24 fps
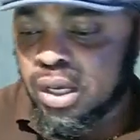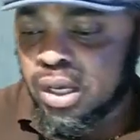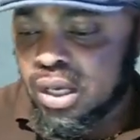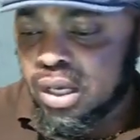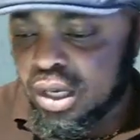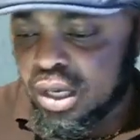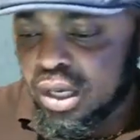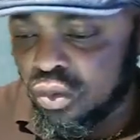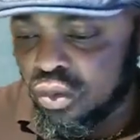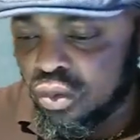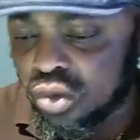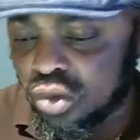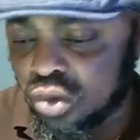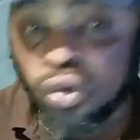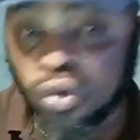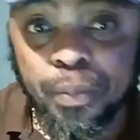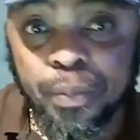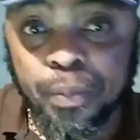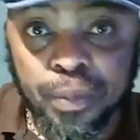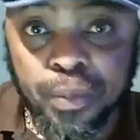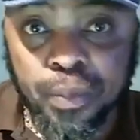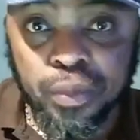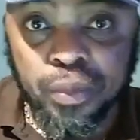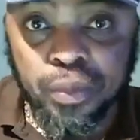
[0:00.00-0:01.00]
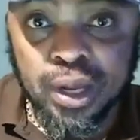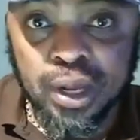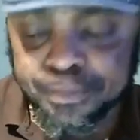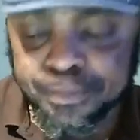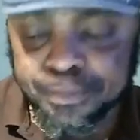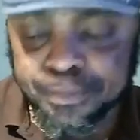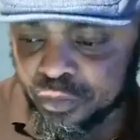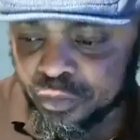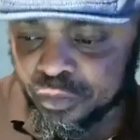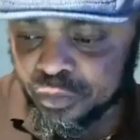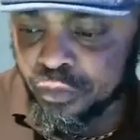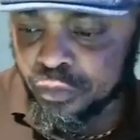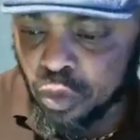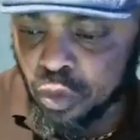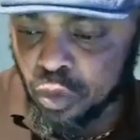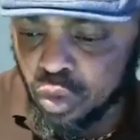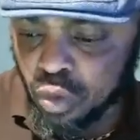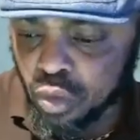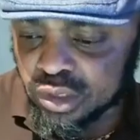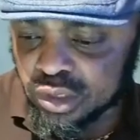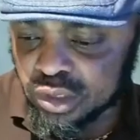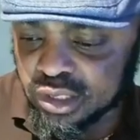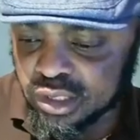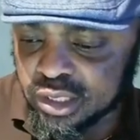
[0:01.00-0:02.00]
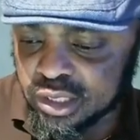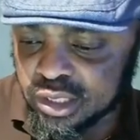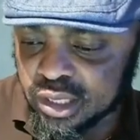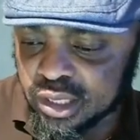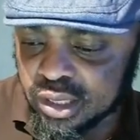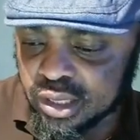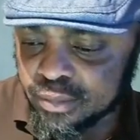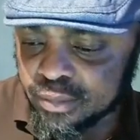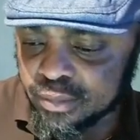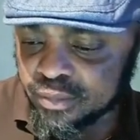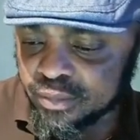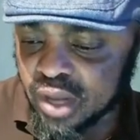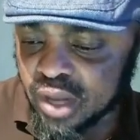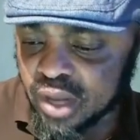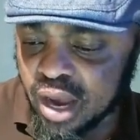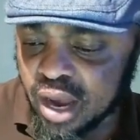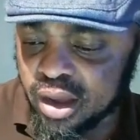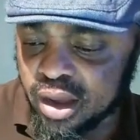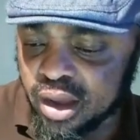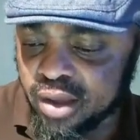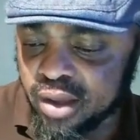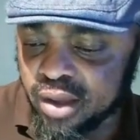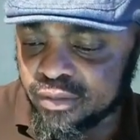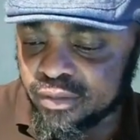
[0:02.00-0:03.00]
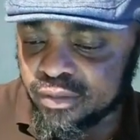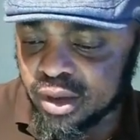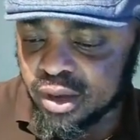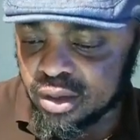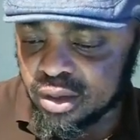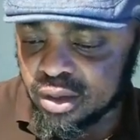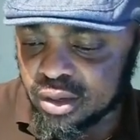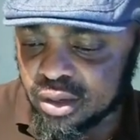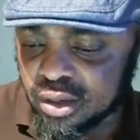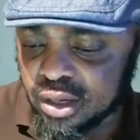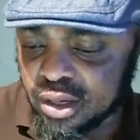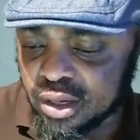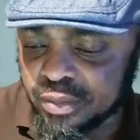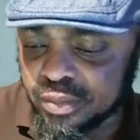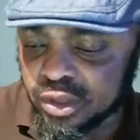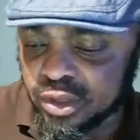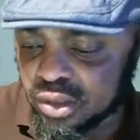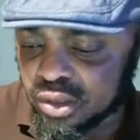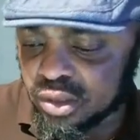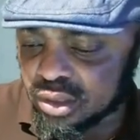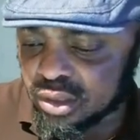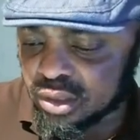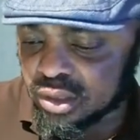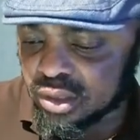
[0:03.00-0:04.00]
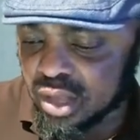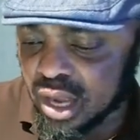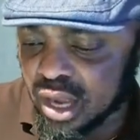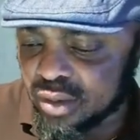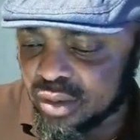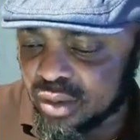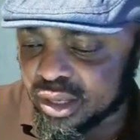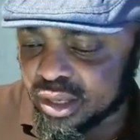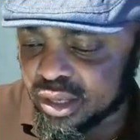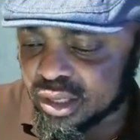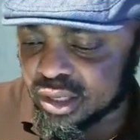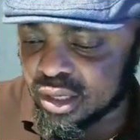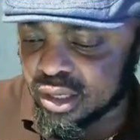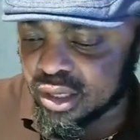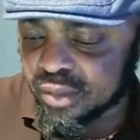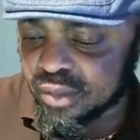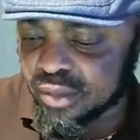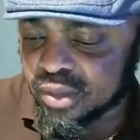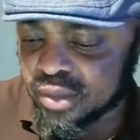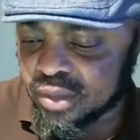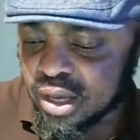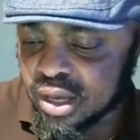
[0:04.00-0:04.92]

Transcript: He was so popular for what he did. However, let me just how they kill him.